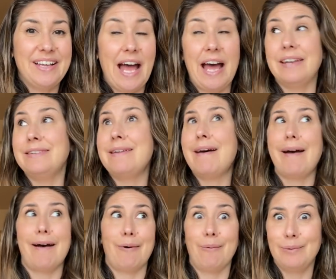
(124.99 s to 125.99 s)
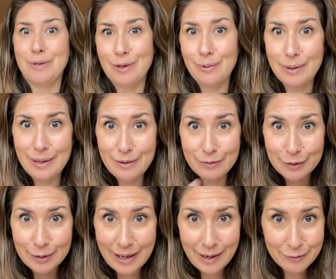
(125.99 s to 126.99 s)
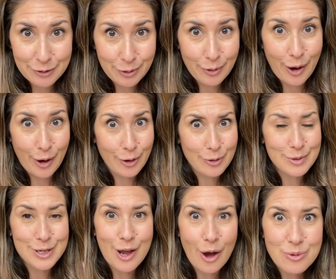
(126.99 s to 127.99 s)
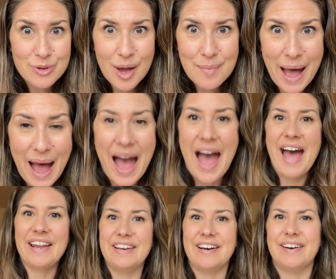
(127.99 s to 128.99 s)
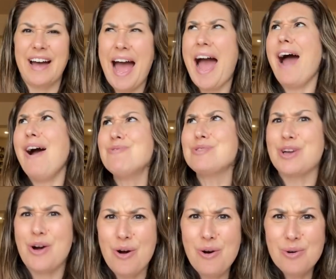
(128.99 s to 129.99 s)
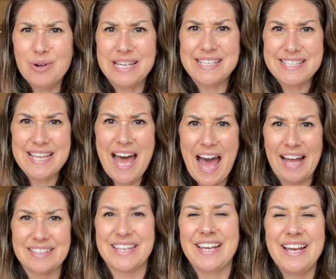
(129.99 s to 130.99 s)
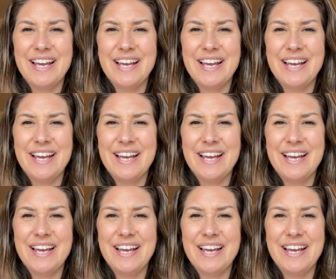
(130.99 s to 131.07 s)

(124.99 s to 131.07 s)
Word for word: And now you even have your own yoga mat, Hannah. How cool is that?